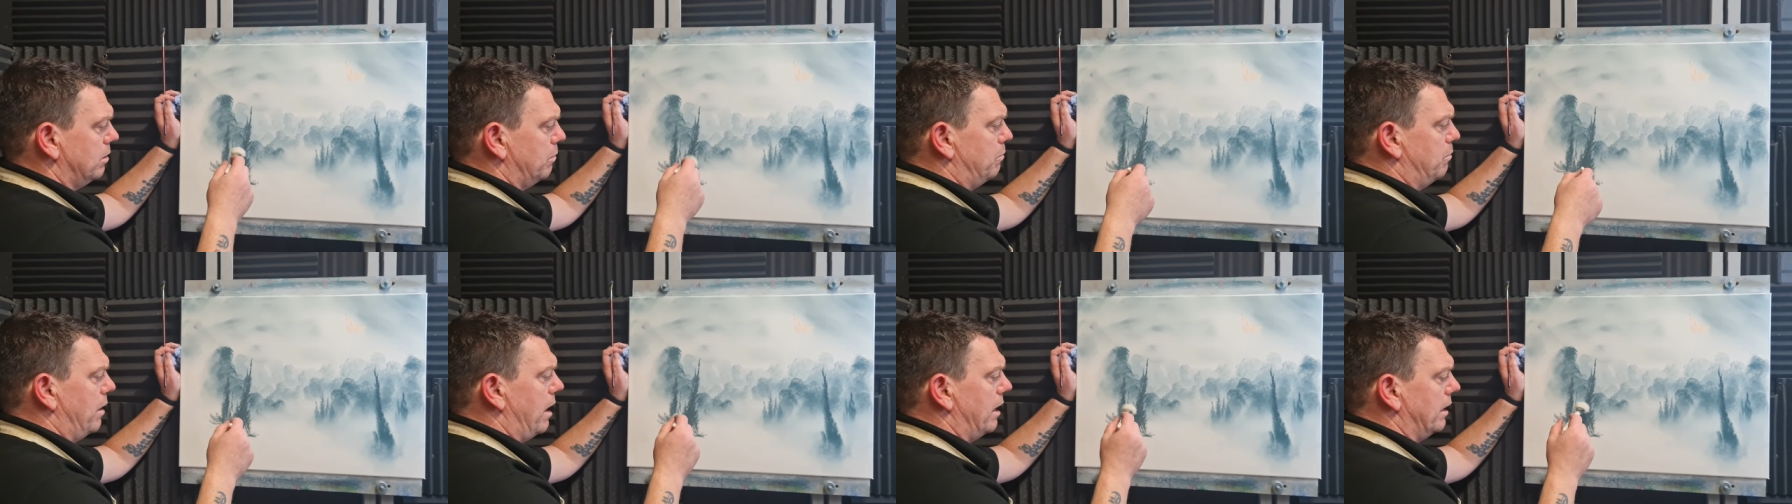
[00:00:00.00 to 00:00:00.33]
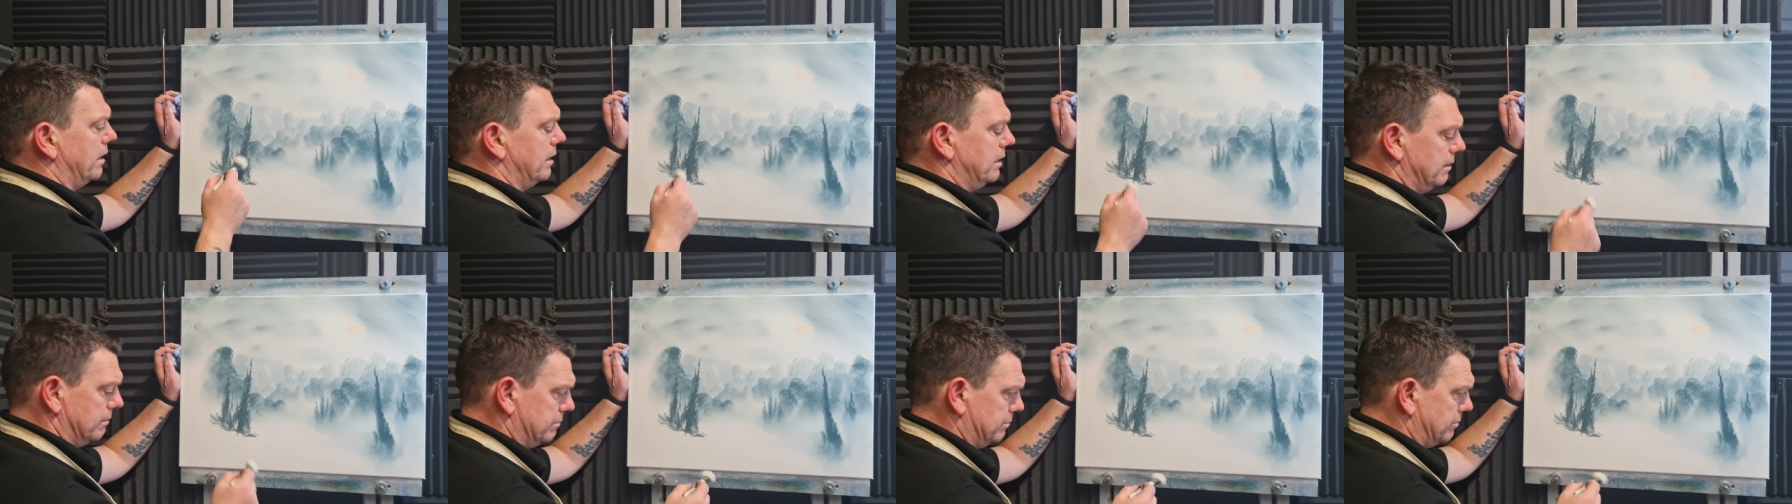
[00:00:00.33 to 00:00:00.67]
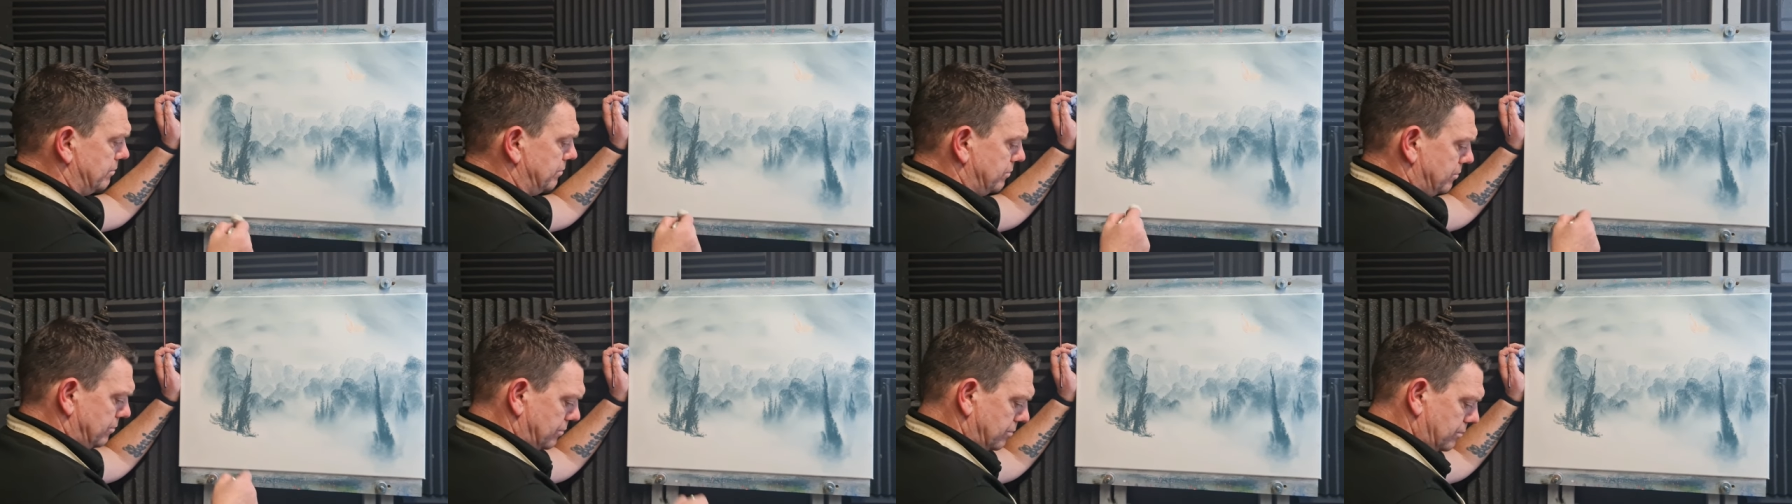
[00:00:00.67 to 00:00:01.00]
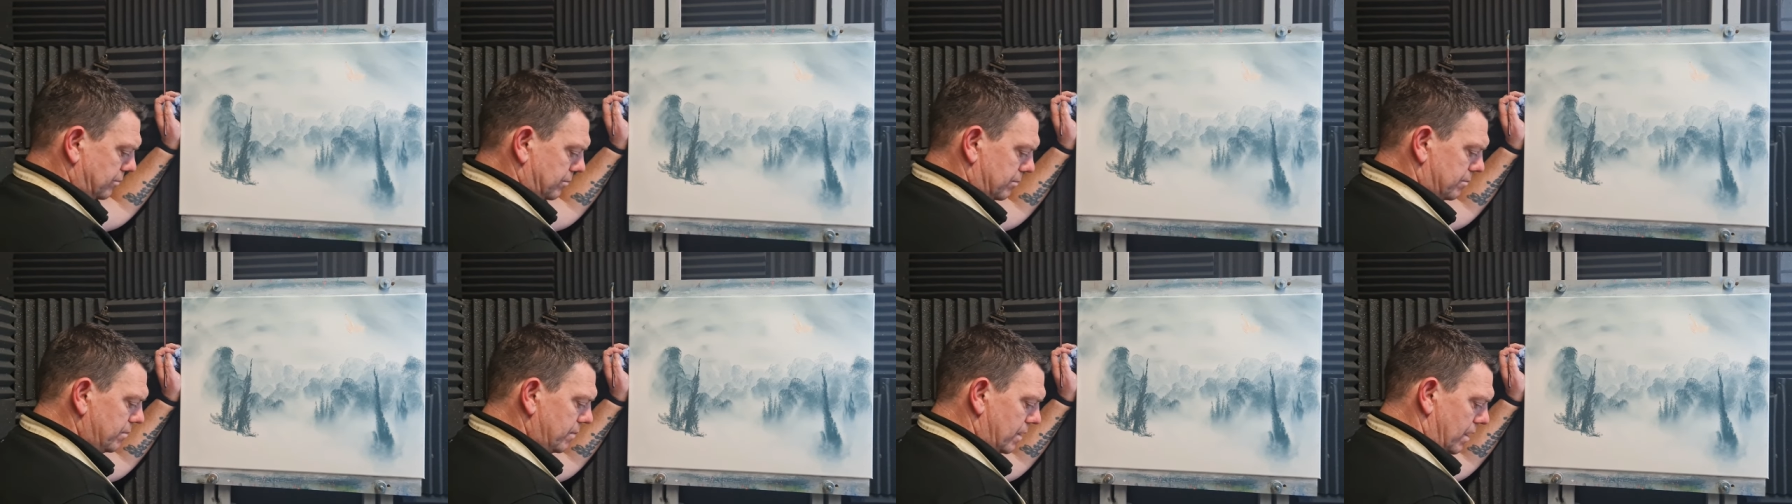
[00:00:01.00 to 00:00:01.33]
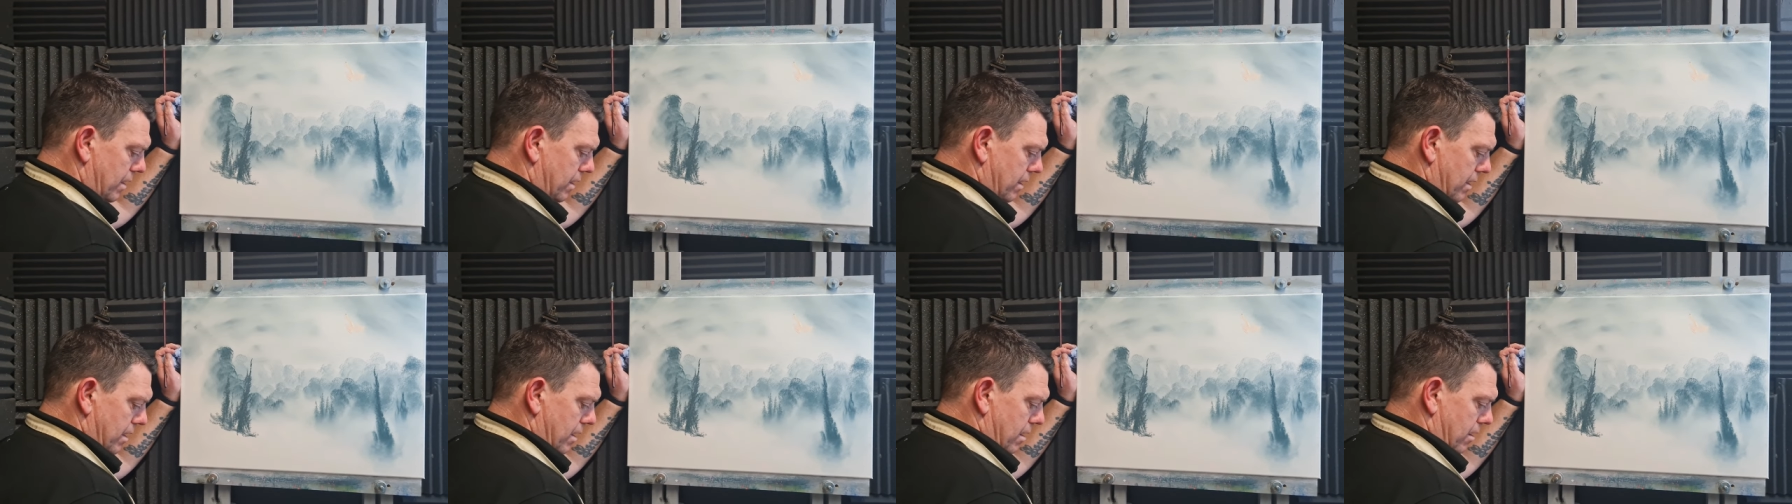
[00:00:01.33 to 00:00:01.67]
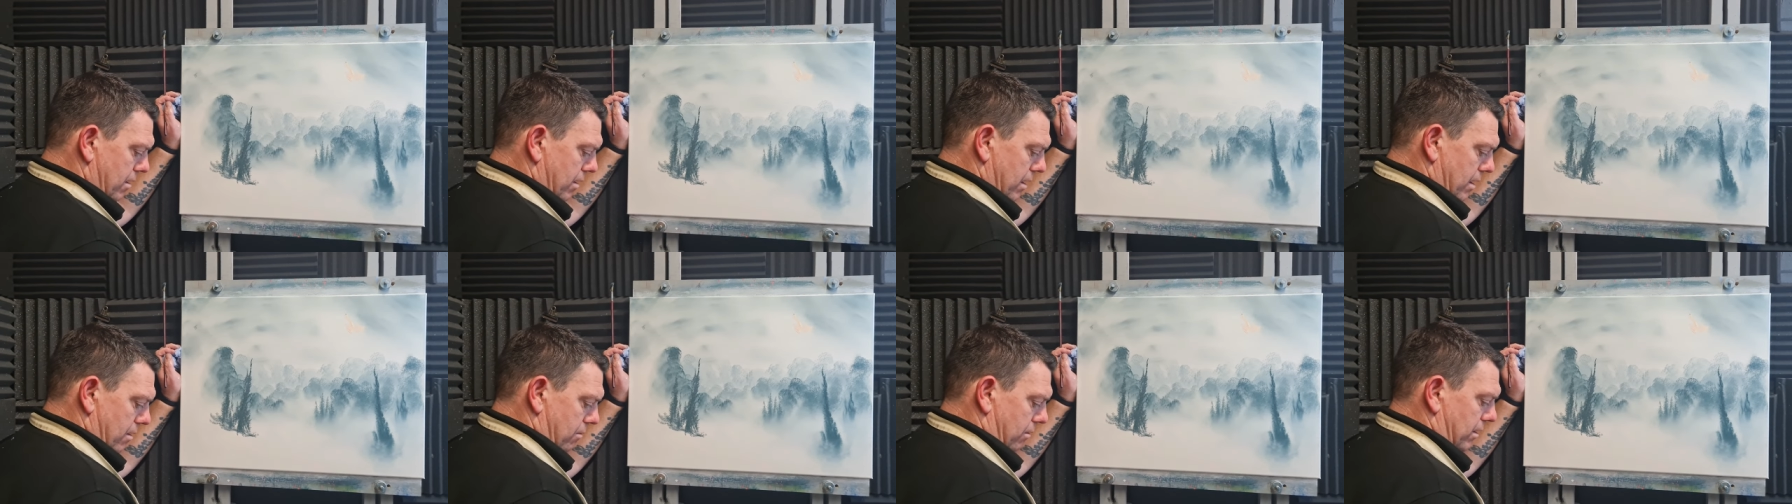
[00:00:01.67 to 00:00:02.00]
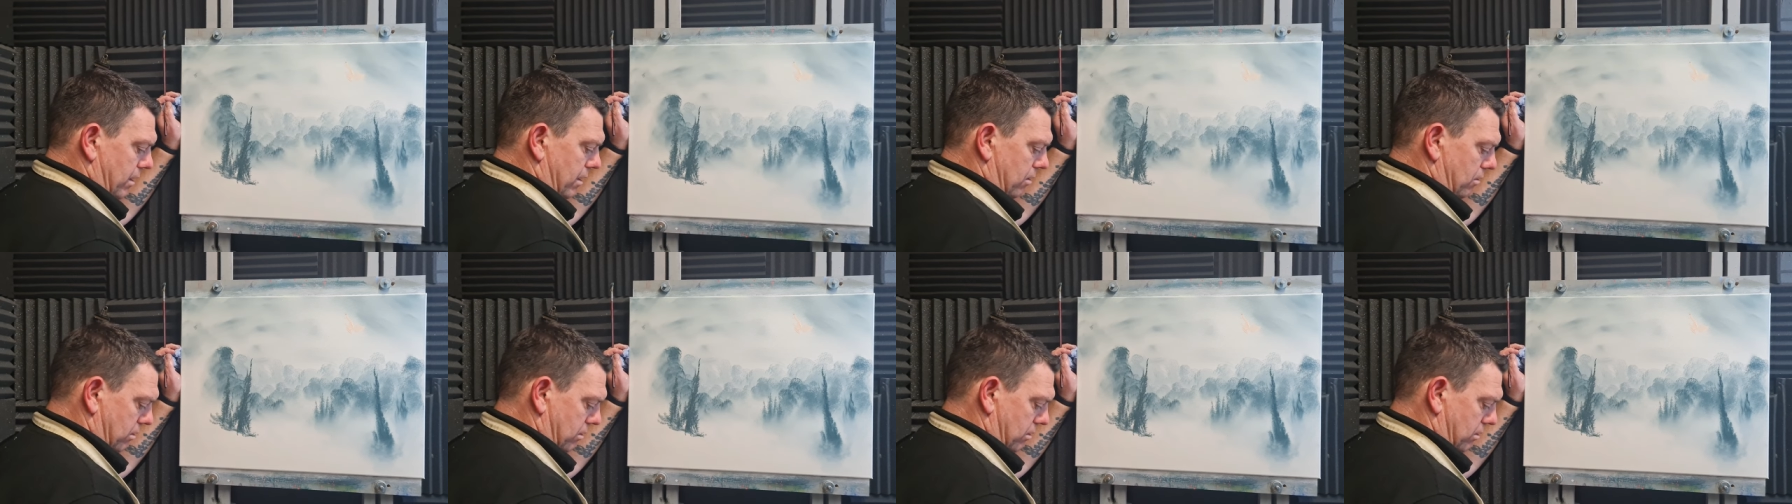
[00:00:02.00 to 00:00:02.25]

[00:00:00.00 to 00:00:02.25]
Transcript: palette, I